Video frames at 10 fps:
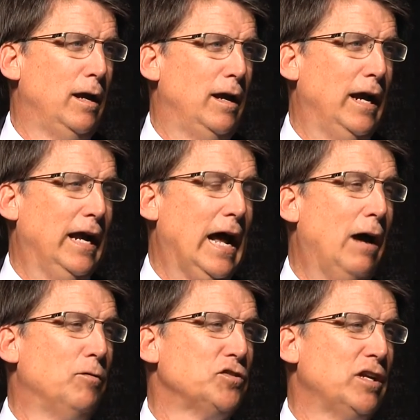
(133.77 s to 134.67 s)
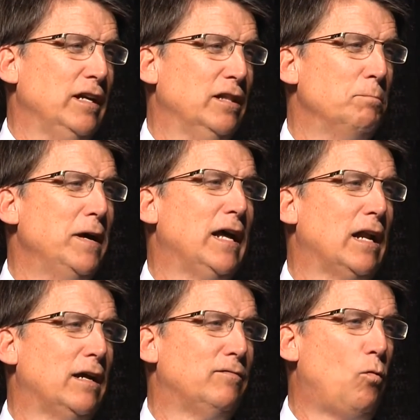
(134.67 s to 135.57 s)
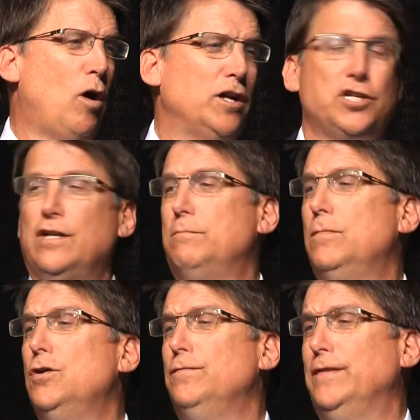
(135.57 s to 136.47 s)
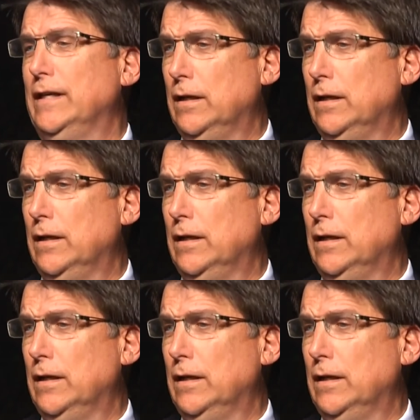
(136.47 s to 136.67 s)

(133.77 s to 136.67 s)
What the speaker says: And I was in the middle of watching a movie.